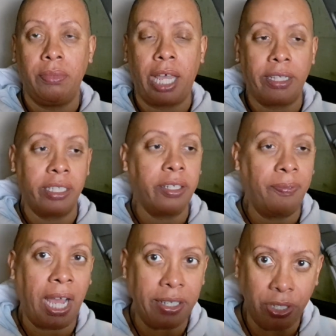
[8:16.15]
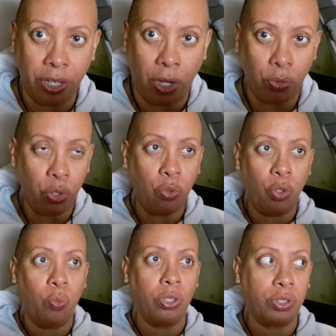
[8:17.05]
Like the divine,
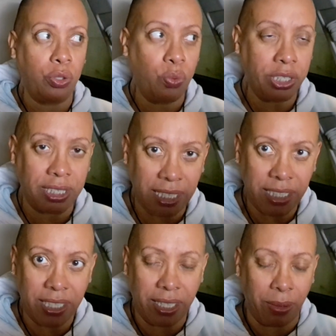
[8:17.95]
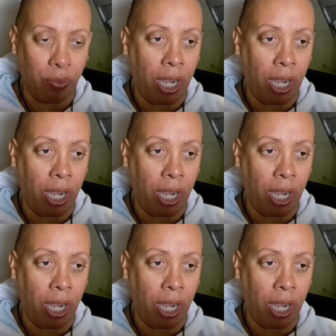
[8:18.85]
you was sent to them,